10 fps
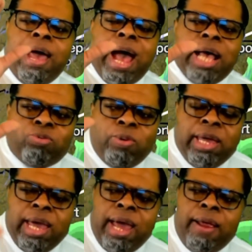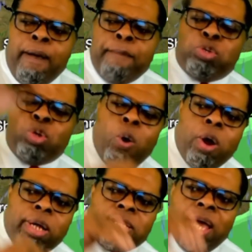as we get
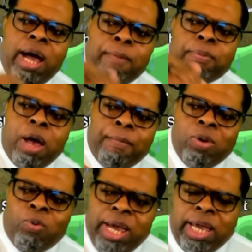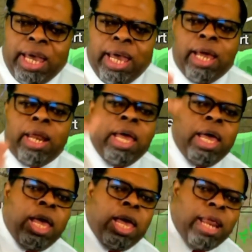toward the upcoming weekend.
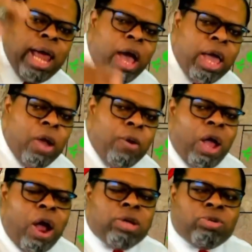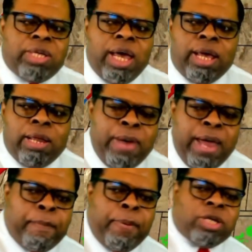Now here we are, so we take a
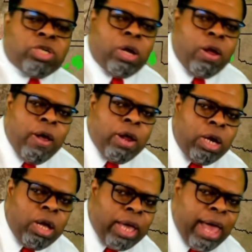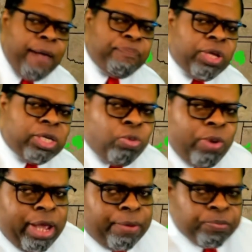big picture look at this
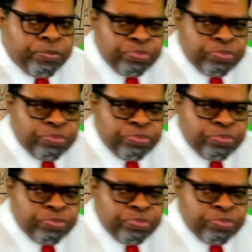week.